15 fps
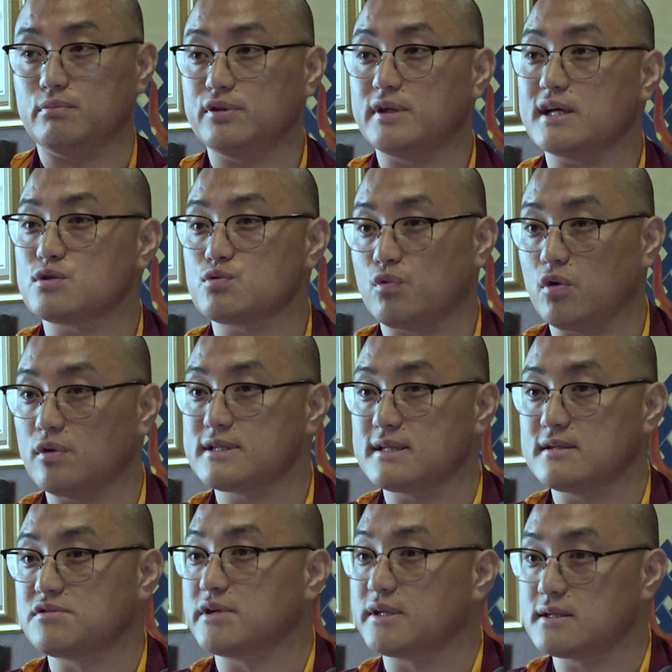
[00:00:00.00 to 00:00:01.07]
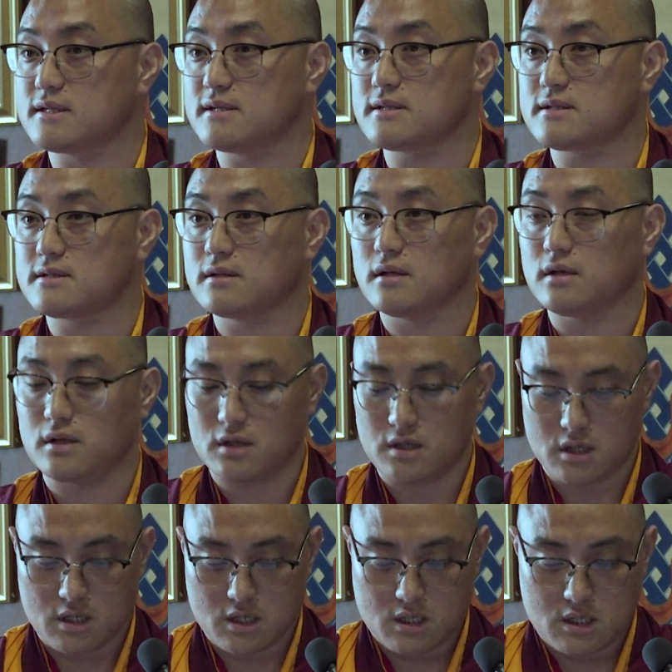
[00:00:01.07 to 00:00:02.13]
Buddha's words and treatises.
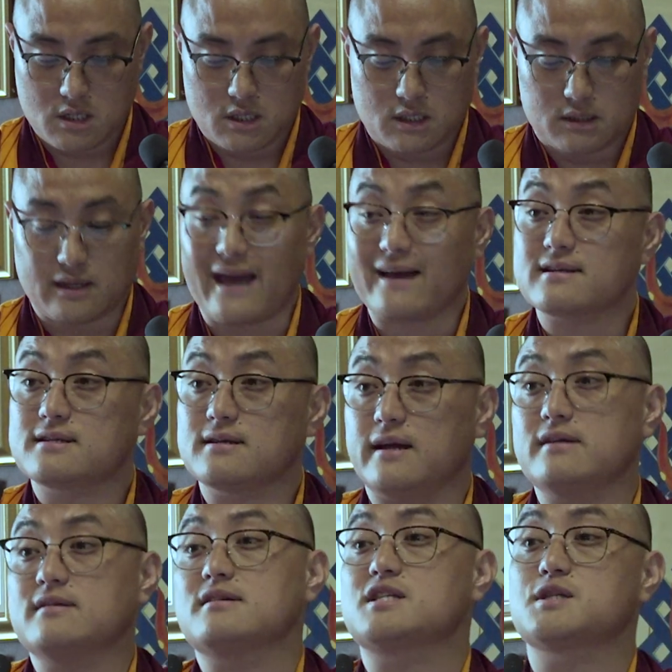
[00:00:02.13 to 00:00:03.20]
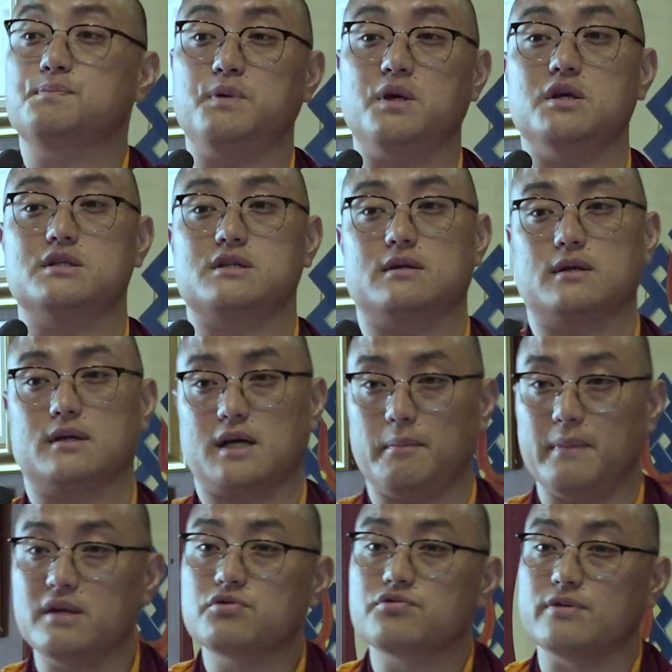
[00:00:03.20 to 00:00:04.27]
The excellent speech and
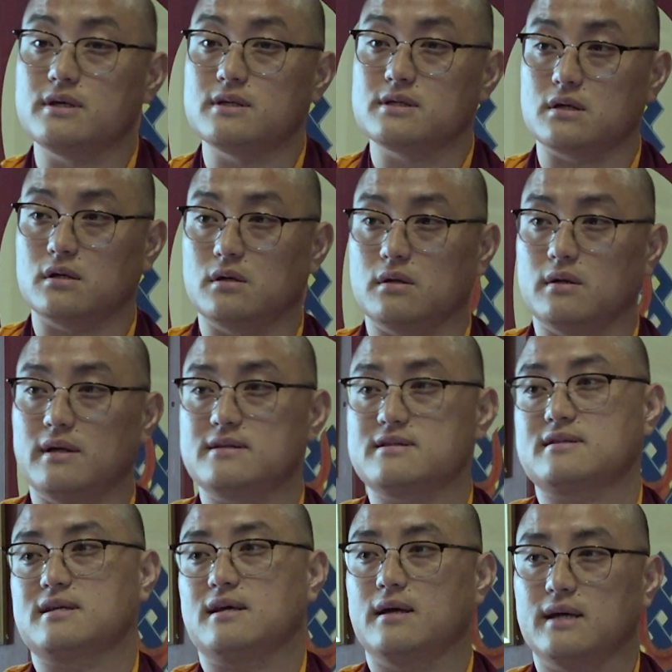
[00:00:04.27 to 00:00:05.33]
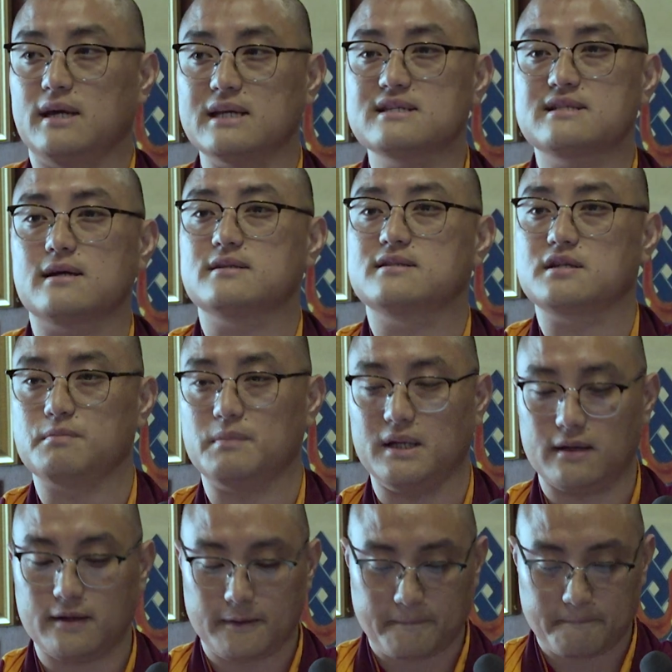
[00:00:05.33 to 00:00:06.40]
commentaries on its intended
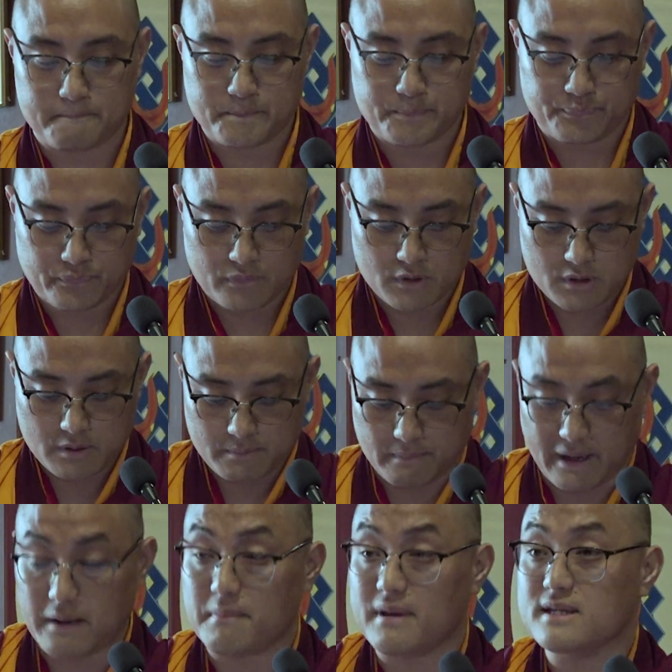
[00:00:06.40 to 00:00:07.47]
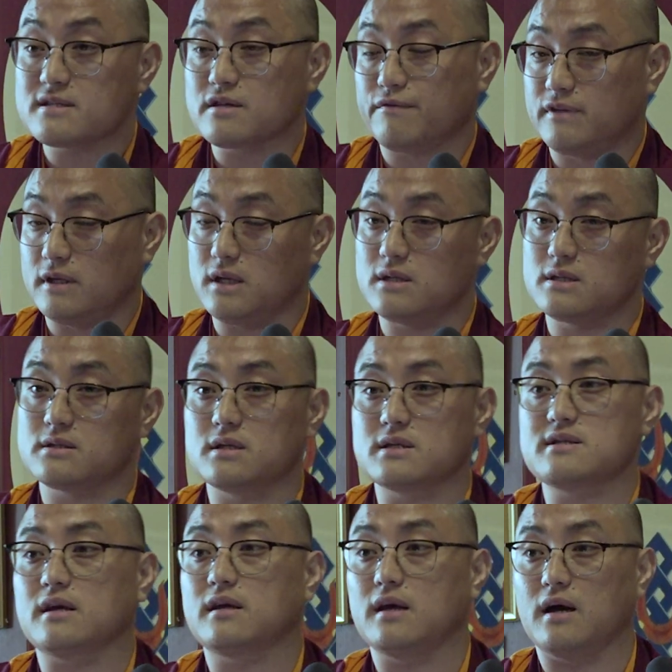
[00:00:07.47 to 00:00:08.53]
meaning. By means of these,
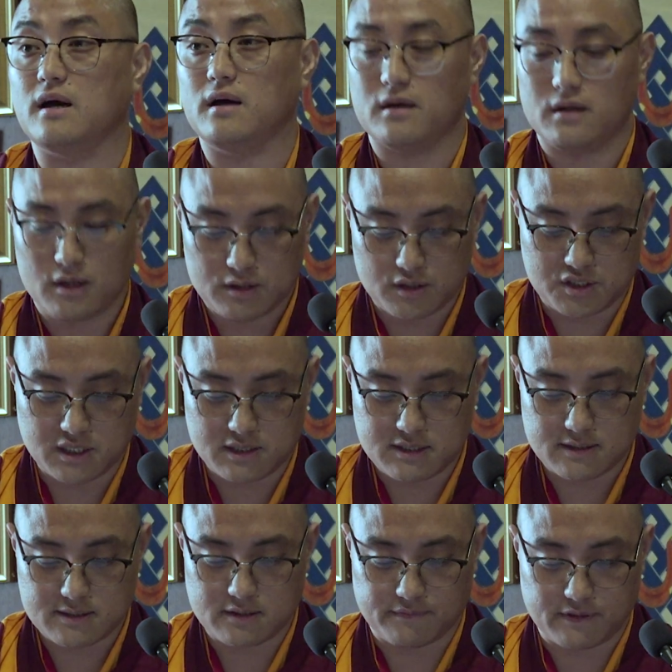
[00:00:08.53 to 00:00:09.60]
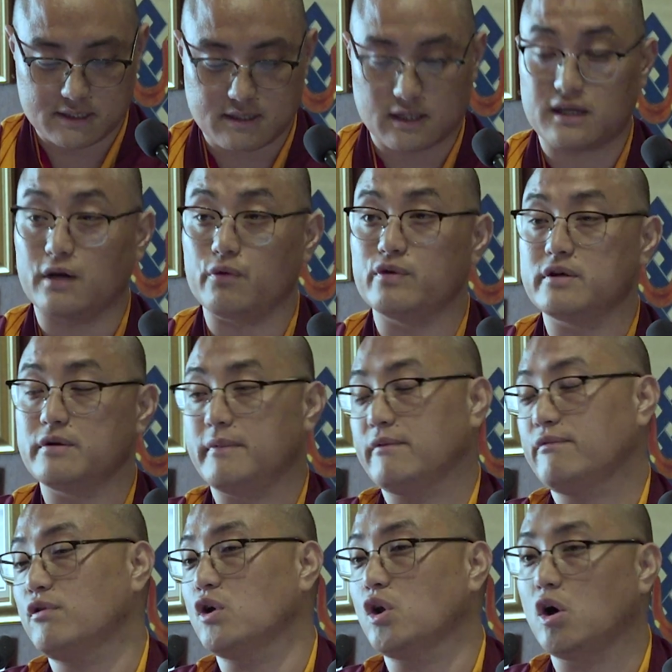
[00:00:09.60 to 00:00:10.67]
the teachings of the Sakya will remain
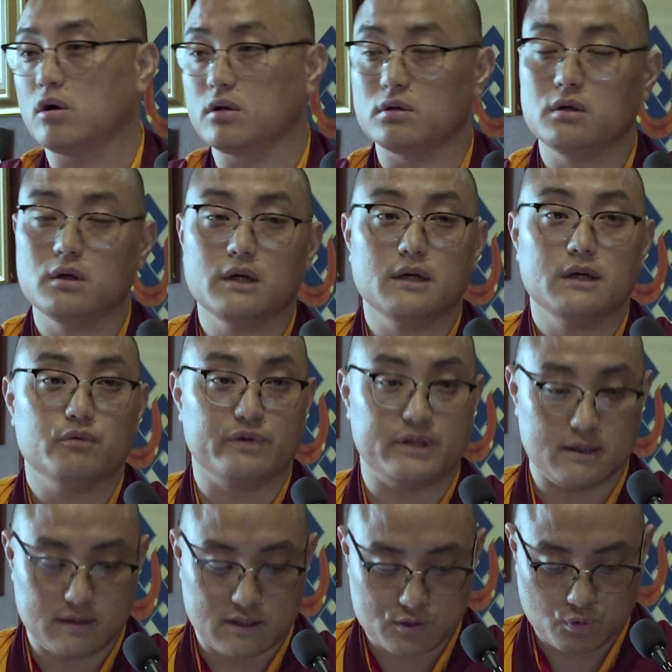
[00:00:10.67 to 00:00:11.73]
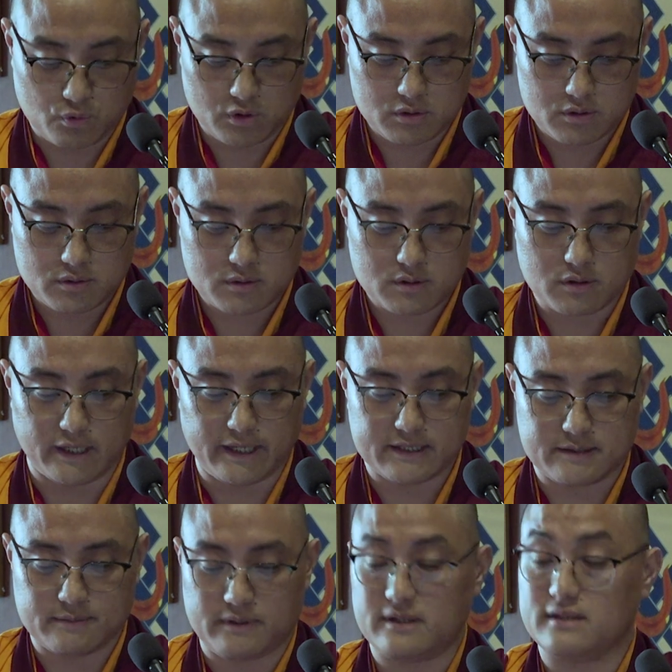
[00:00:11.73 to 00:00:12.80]
for long within this world.
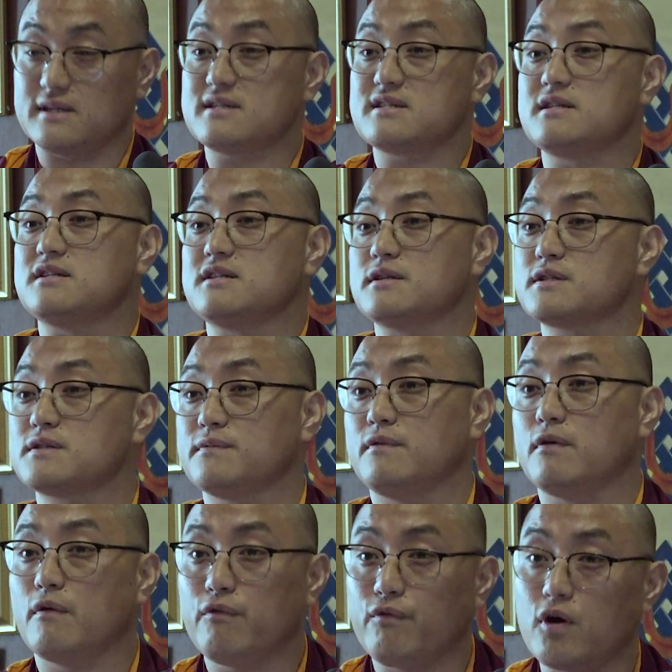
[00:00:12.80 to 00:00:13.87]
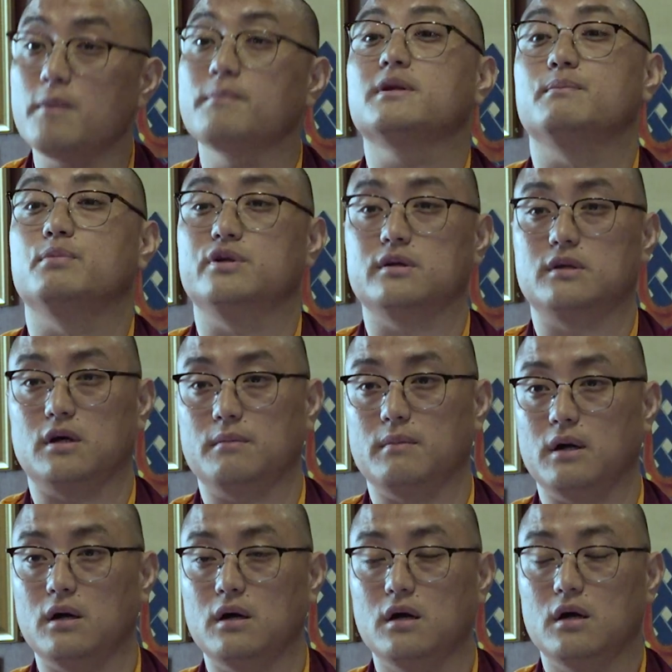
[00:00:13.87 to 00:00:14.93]
Collectively, these teachings form the Buddha
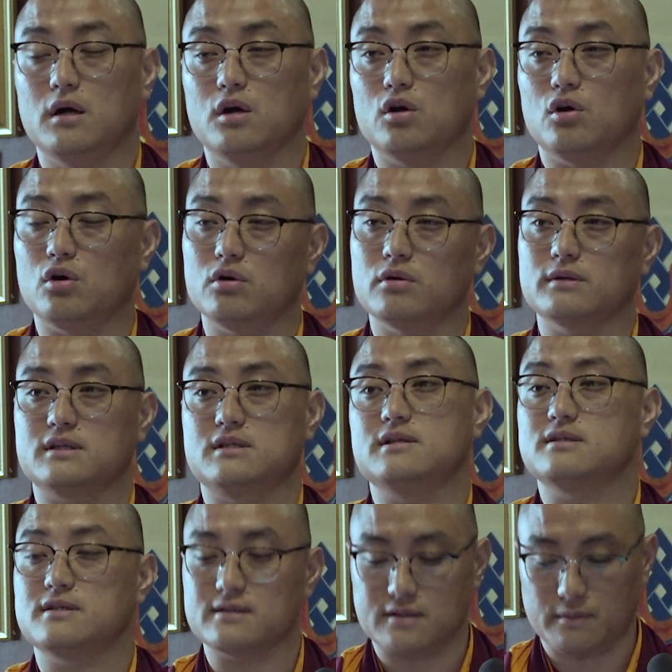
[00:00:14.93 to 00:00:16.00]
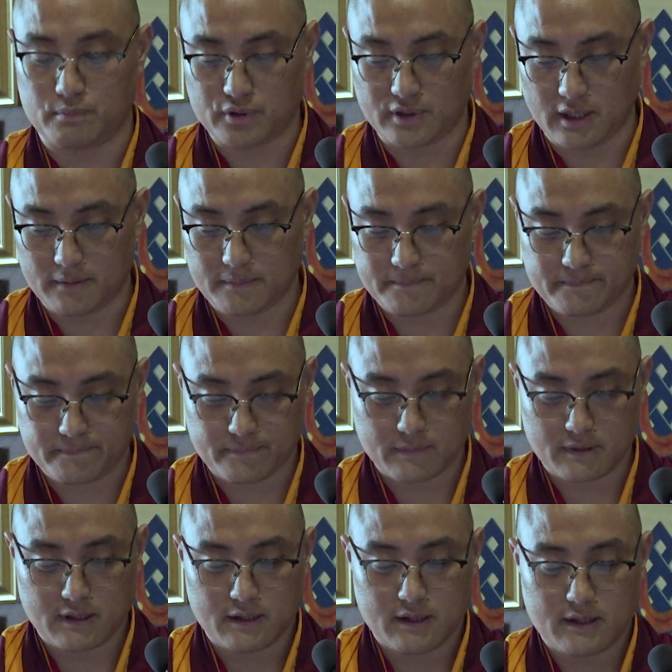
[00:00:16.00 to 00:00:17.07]
Dharma, or the teachings of Buddha.
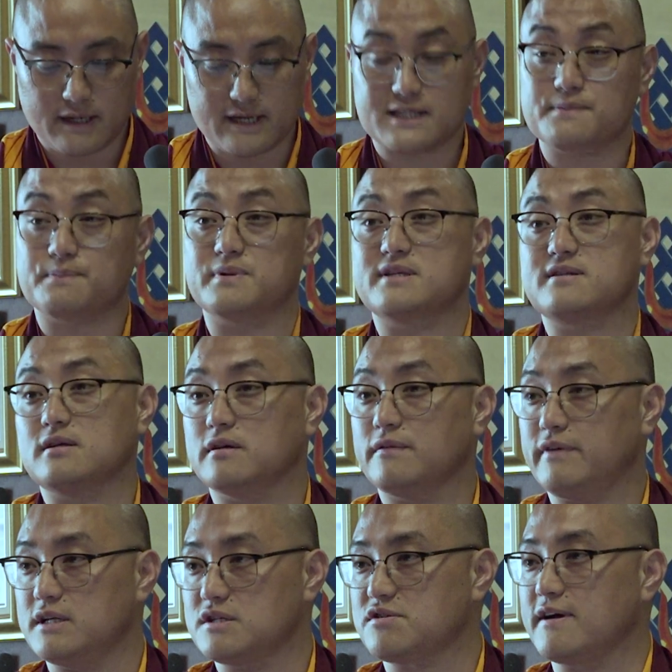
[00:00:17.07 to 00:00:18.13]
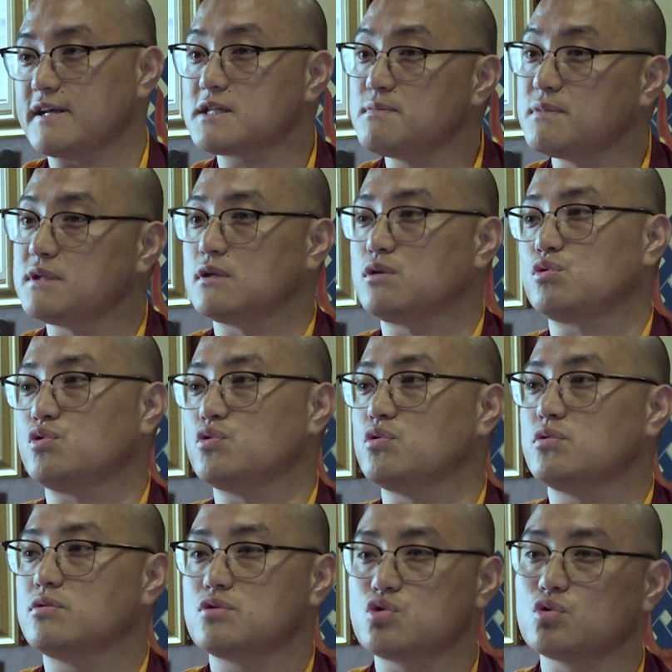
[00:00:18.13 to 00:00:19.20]
as preserved and transmitted
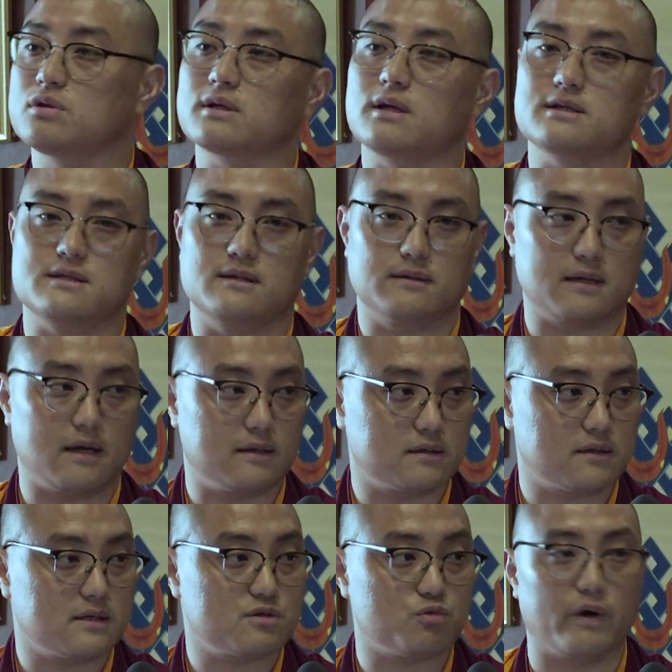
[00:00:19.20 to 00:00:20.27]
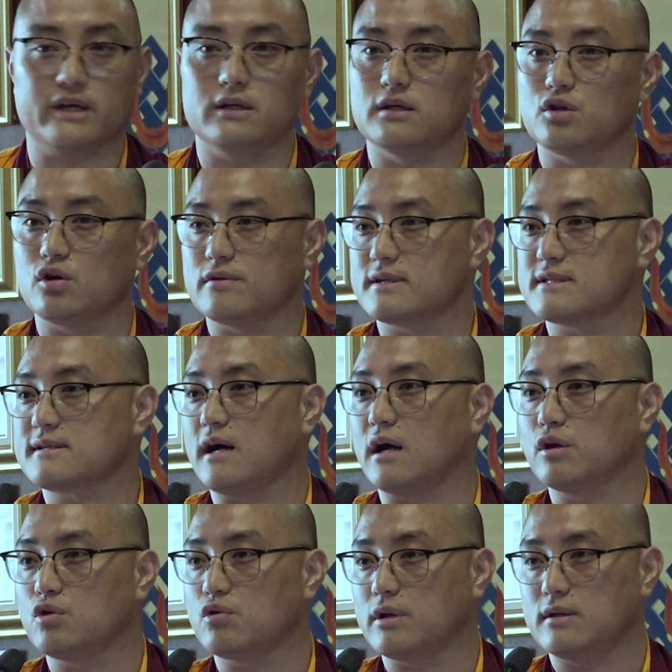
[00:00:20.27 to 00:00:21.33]
through sutras and tantras, widely known as
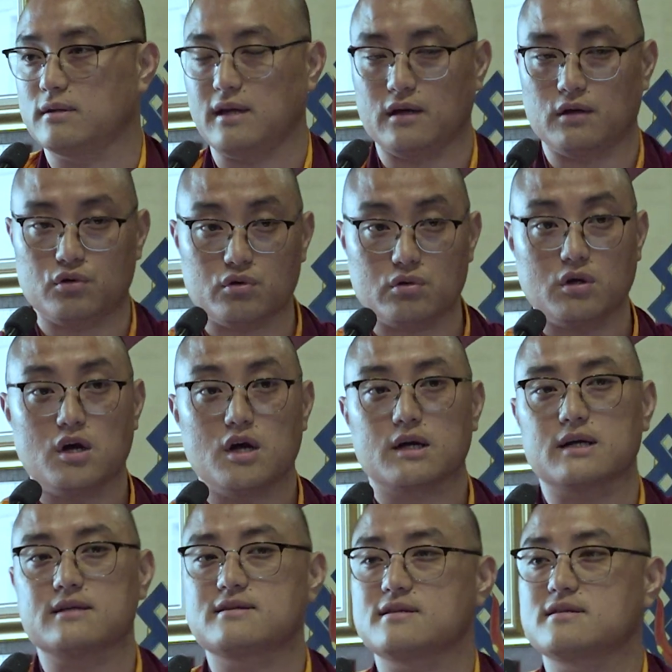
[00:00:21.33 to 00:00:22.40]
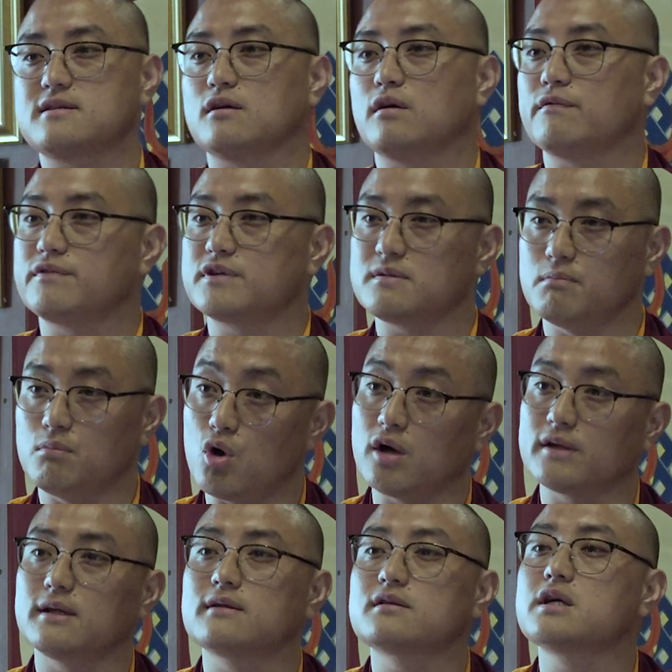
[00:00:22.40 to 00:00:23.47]
Kangyur and Tengyur, consisting of
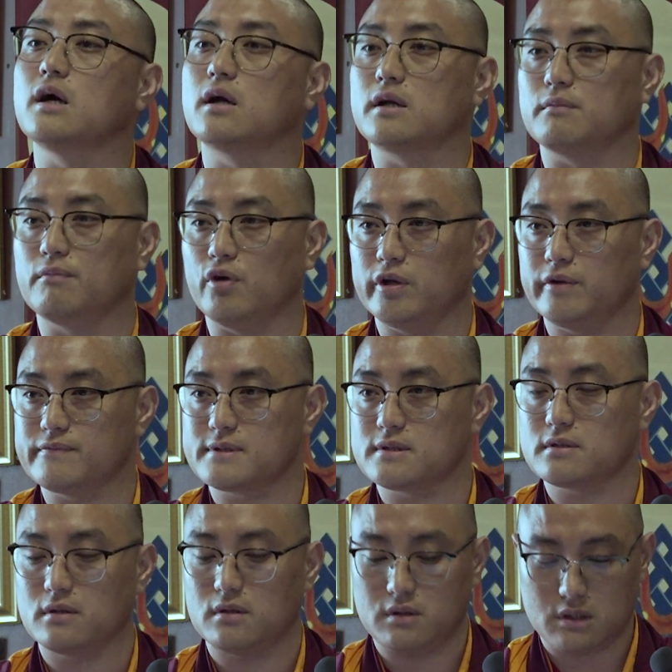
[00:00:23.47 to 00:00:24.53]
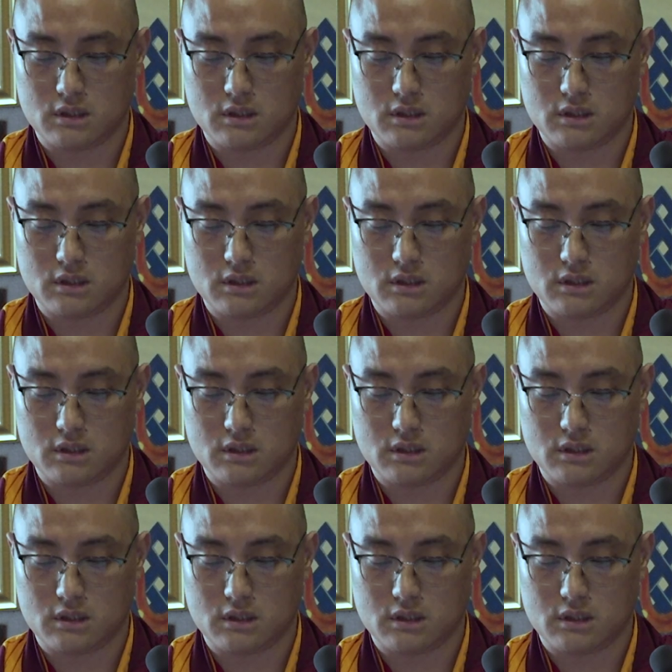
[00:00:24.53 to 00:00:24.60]
more than 300 volumes.